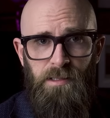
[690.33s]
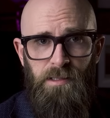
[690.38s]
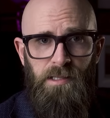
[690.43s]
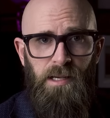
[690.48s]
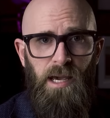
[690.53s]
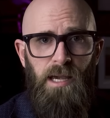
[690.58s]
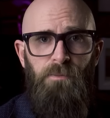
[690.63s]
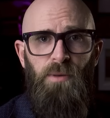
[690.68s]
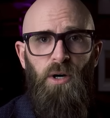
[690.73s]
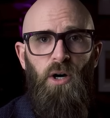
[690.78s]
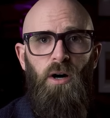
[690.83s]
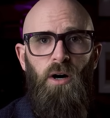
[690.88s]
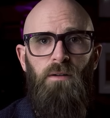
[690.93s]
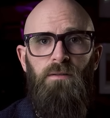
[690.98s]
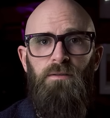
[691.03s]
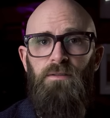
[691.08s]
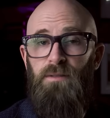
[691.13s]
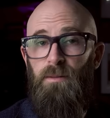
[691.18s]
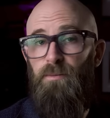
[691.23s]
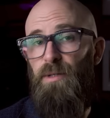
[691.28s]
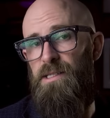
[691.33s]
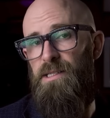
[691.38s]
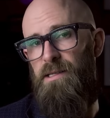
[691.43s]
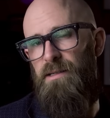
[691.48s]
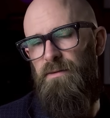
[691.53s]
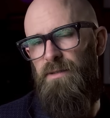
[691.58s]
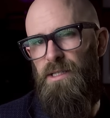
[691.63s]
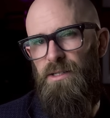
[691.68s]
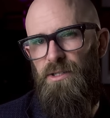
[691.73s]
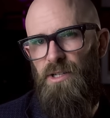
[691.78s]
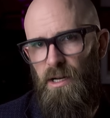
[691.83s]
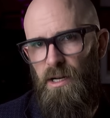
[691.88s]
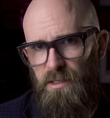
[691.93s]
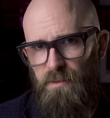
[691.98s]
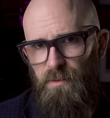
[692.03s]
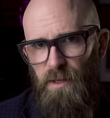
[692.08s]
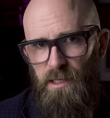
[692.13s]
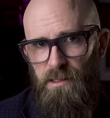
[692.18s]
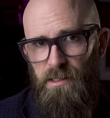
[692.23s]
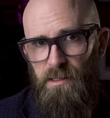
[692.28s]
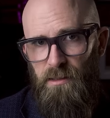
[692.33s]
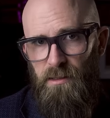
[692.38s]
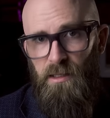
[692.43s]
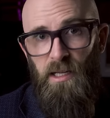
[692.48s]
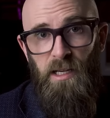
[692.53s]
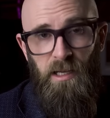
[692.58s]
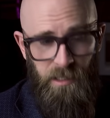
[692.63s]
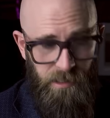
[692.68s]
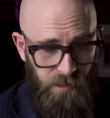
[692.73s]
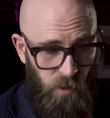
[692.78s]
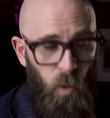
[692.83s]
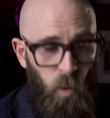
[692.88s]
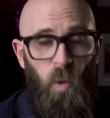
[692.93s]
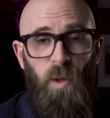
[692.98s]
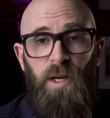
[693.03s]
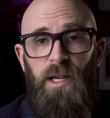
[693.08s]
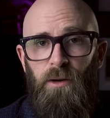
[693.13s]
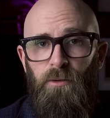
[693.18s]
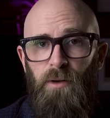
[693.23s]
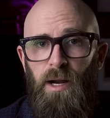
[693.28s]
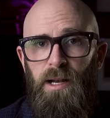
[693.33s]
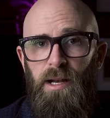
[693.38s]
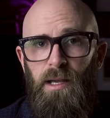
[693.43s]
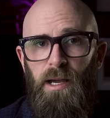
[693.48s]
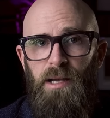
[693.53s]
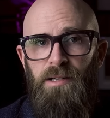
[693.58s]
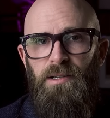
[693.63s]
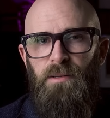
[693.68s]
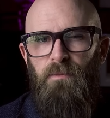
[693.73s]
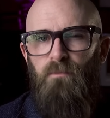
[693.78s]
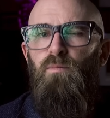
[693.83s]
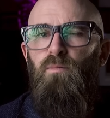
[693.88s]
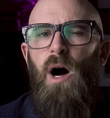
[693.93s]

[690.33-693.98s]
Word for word: escape of the positively charged particle is Hawking radiation,